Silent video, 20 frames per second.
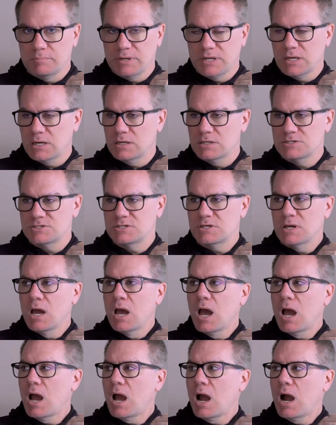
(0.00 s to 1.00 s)
Because
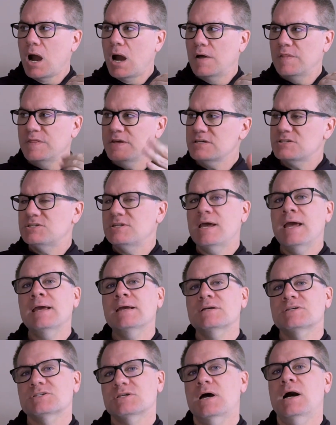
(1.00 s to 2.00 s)
these
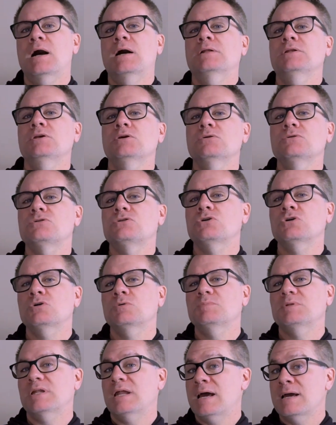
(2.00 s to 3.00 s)
tanks on
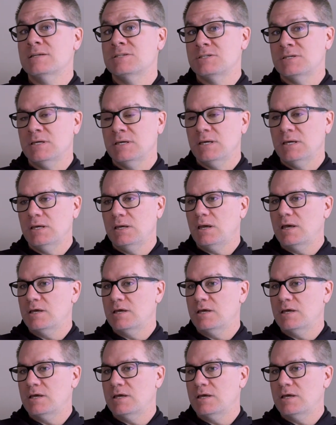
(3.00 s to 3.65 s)
YouTube that I see,